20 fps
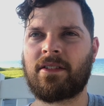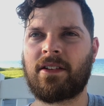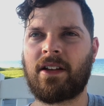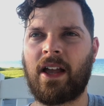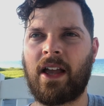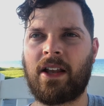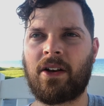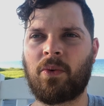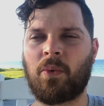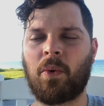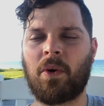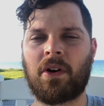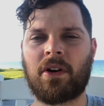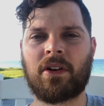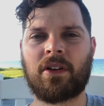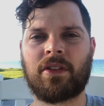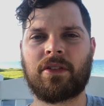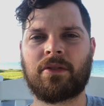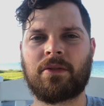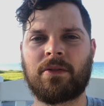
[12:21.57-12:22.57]
work
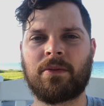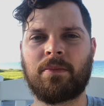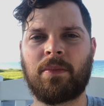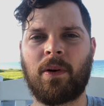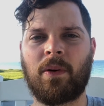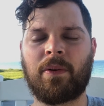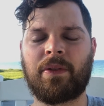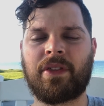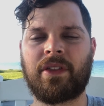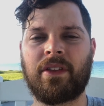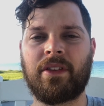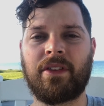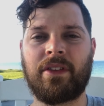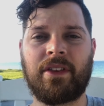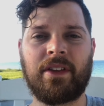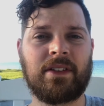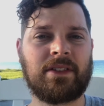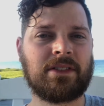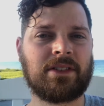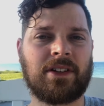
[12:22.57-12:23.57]
through both
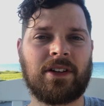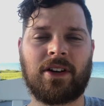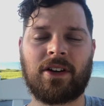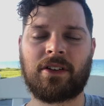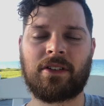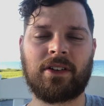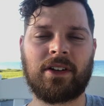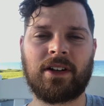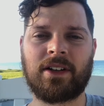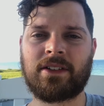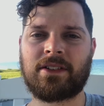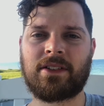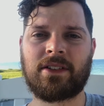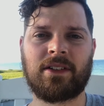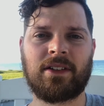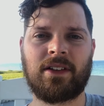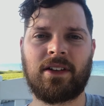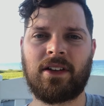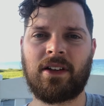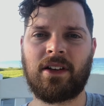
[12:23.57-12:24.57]
this current
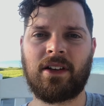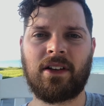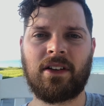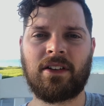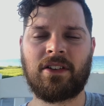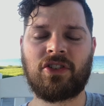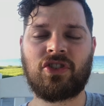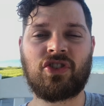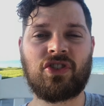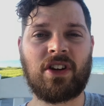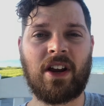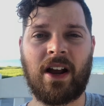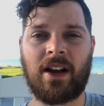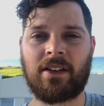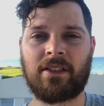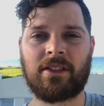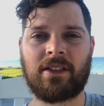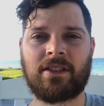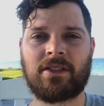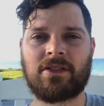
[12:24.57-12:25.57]

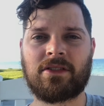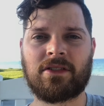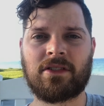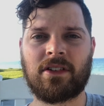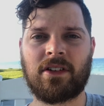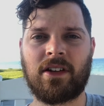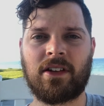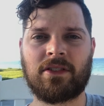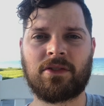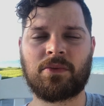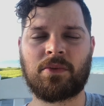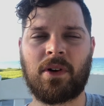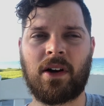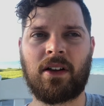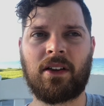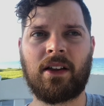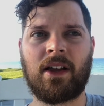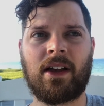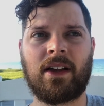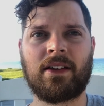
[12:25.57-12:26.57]
challenge as
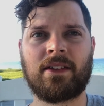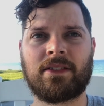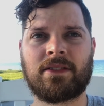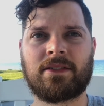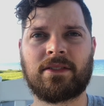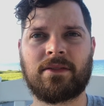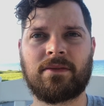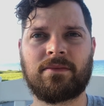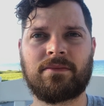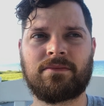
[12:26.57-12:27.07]
well as